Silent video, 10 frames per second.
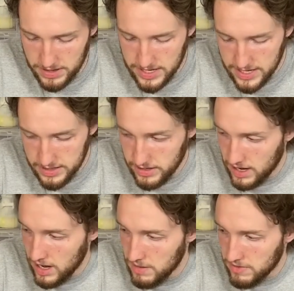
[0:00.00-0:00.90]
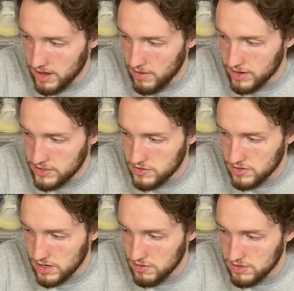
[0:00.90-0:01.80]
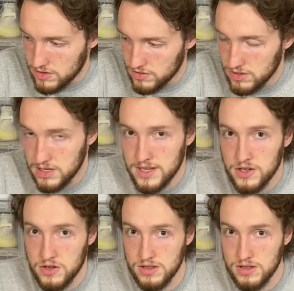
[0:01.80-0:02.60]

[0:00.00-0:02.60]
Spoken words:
these, I'm going to go to the New